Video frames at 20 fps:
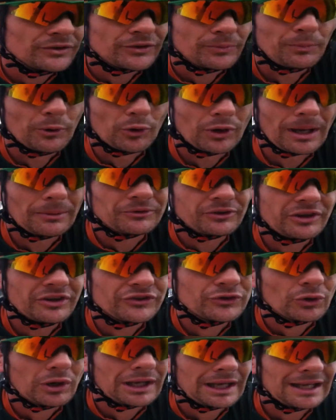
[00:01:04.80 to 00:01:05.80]
to build up to
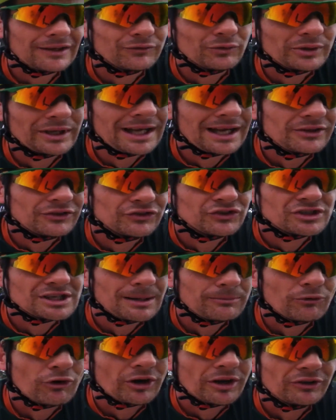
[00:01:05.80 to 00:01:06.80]
this sort of level. You can't just
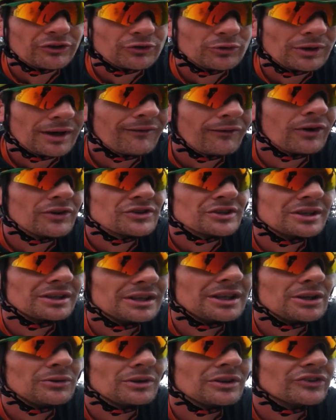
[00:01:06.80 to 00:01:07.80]
jump right into it, otherwise you can
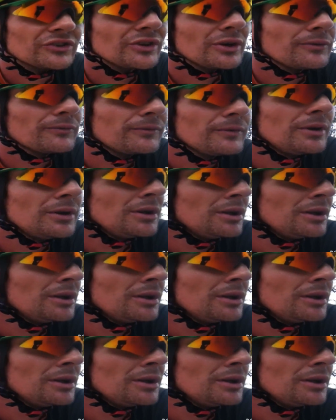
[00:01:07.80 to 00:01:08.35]
kill yourself.